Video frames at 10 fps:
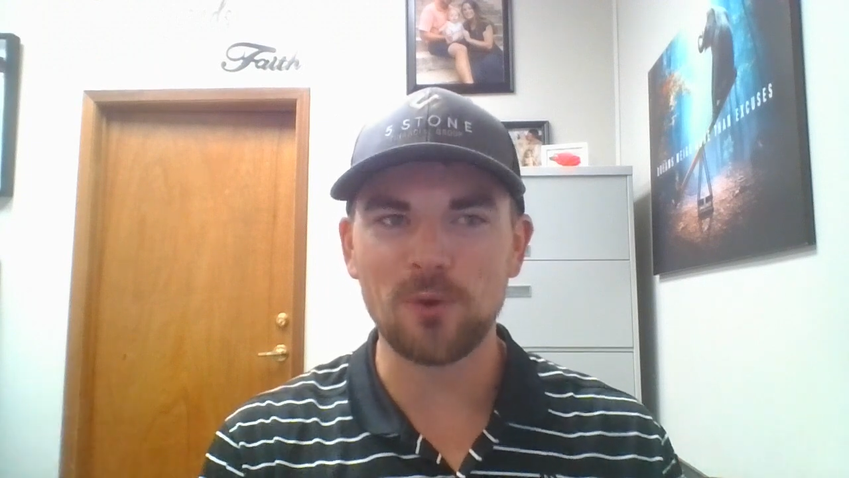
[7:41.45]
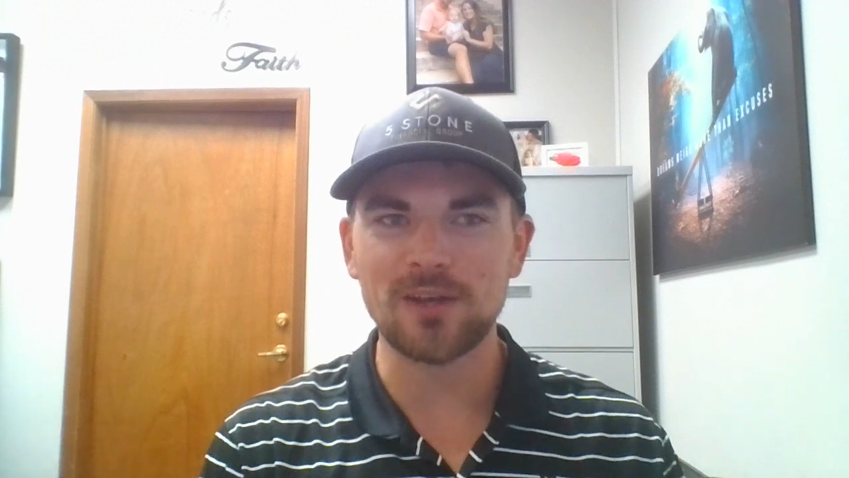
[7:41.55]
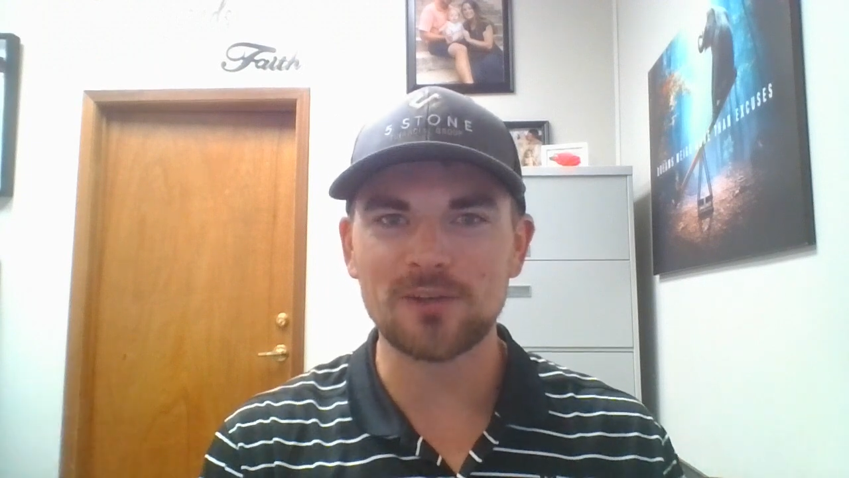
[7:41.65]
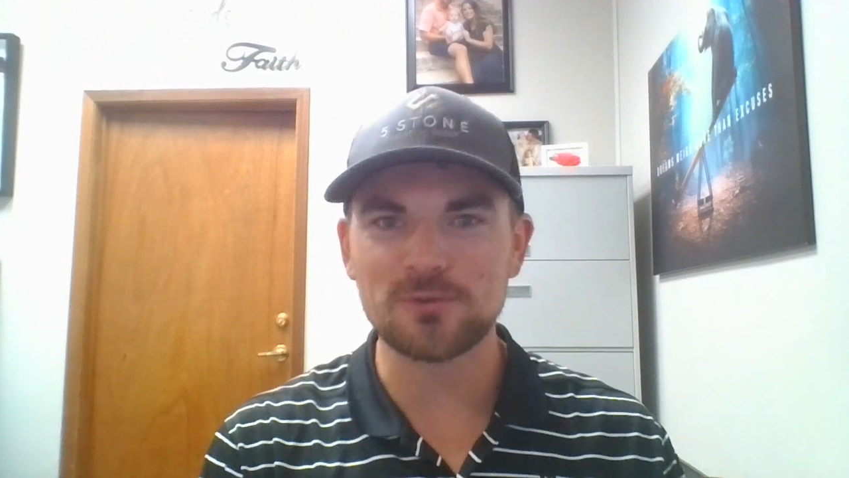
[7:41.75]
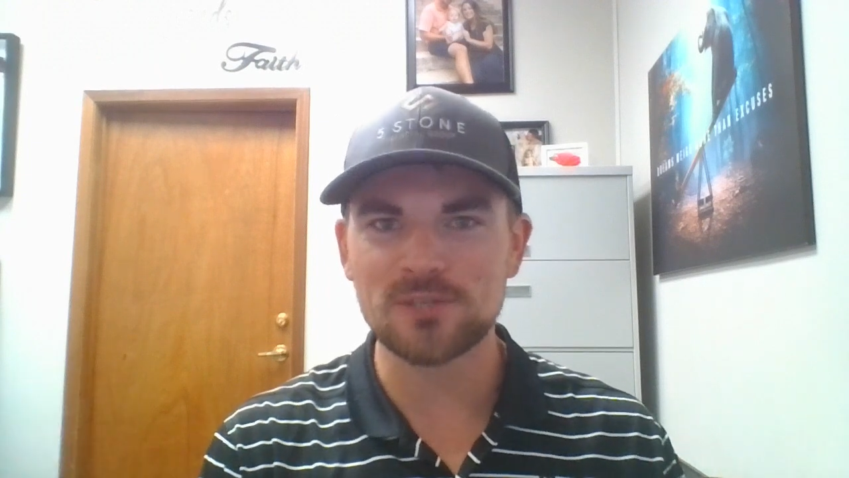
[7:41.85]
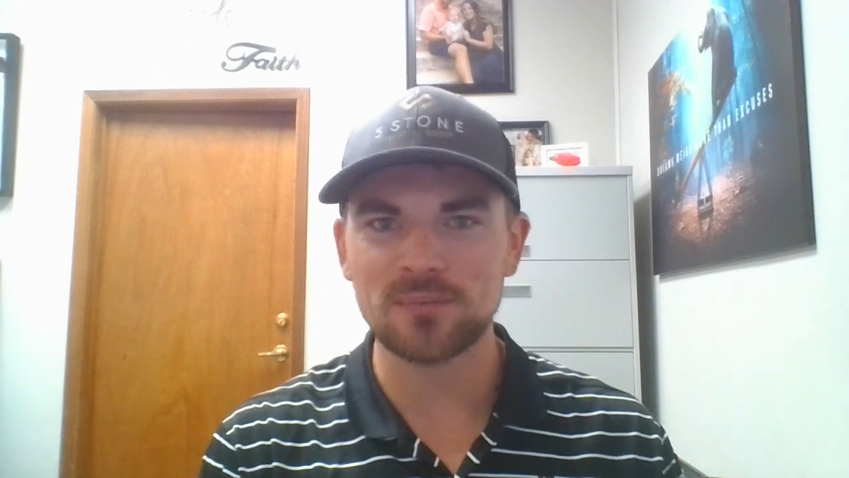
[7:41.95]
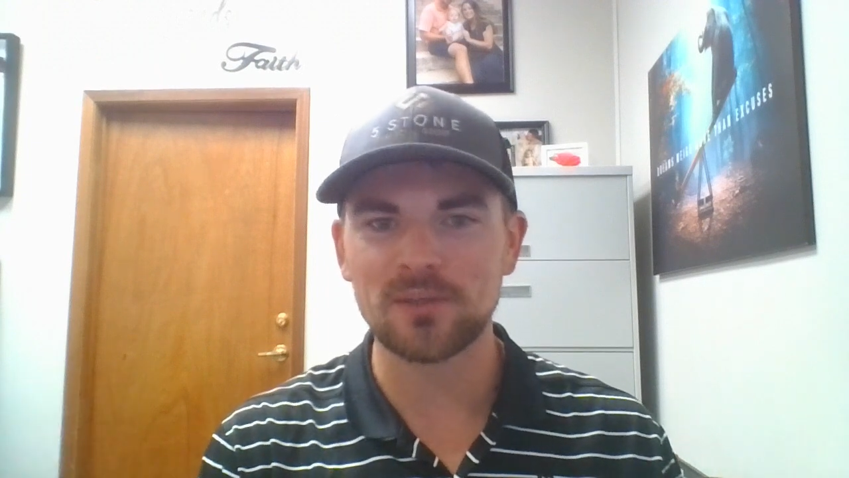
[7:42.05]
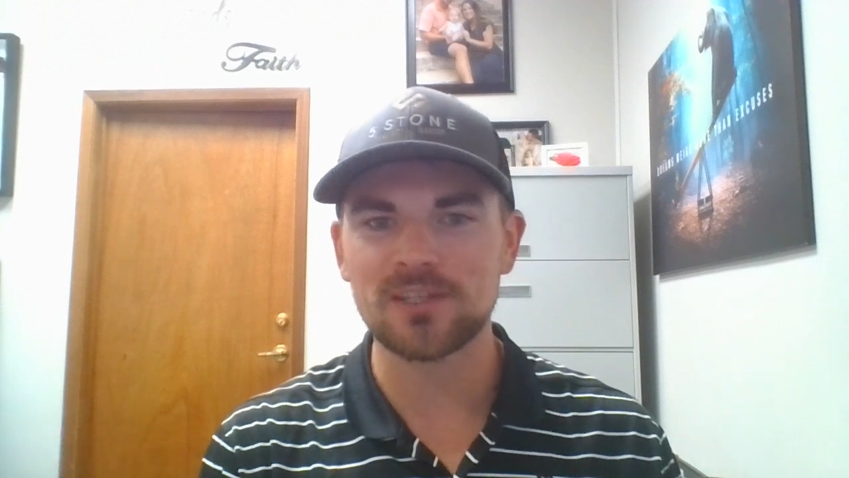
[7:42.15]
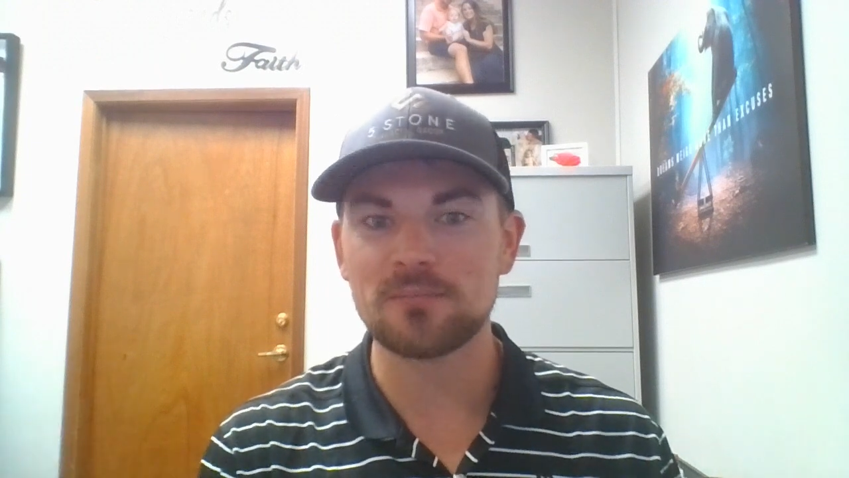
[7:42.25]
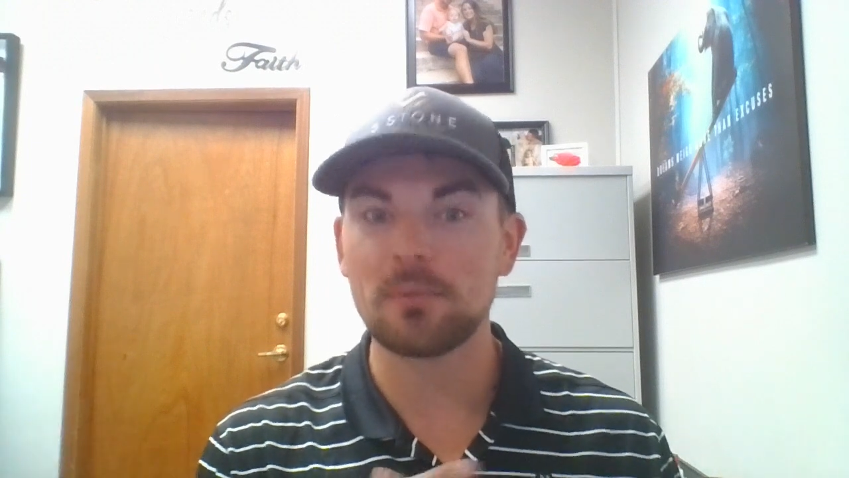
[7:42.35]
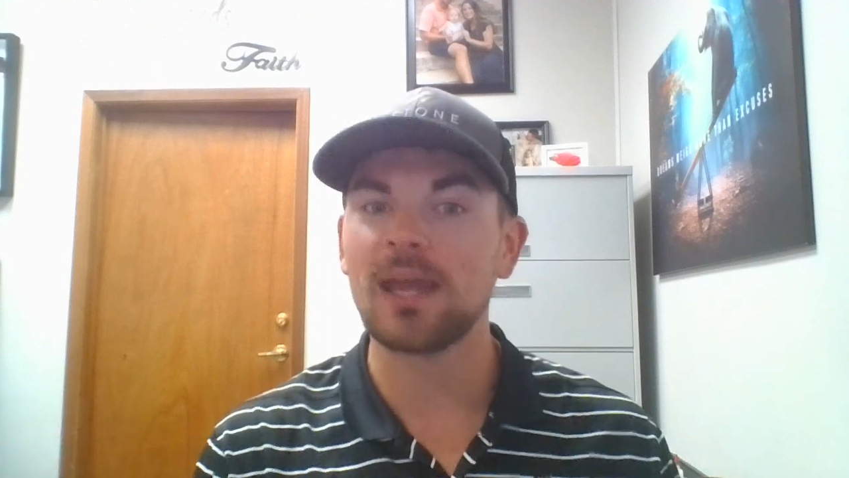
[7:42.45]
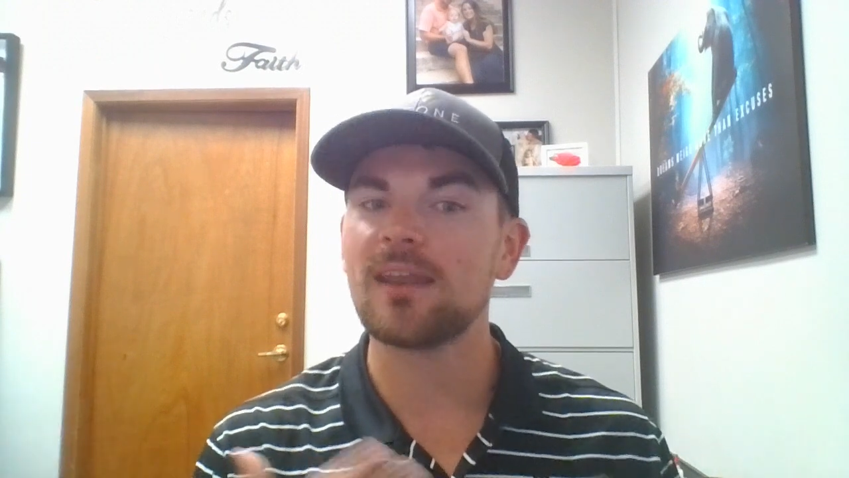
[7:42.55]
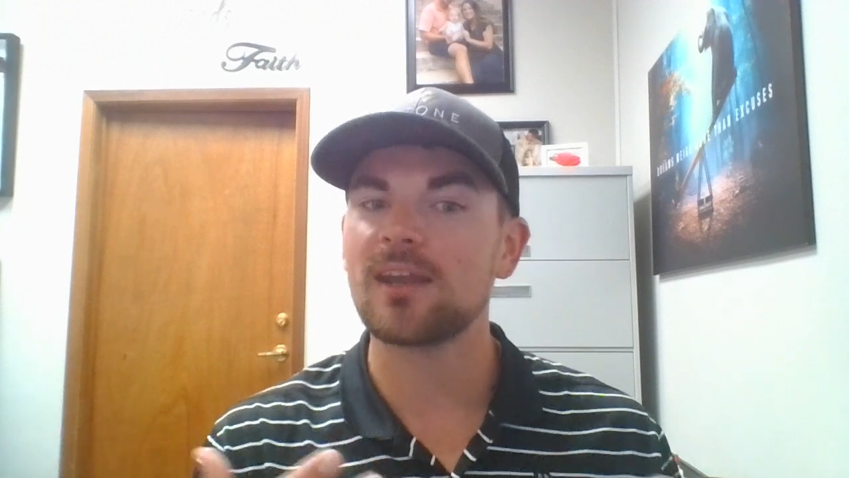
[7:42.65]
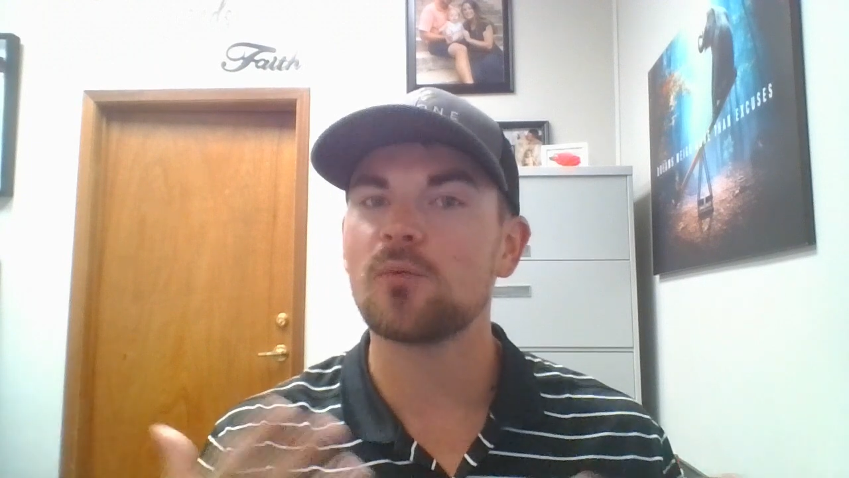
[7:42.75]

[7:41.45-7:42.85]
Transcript: way to do something depending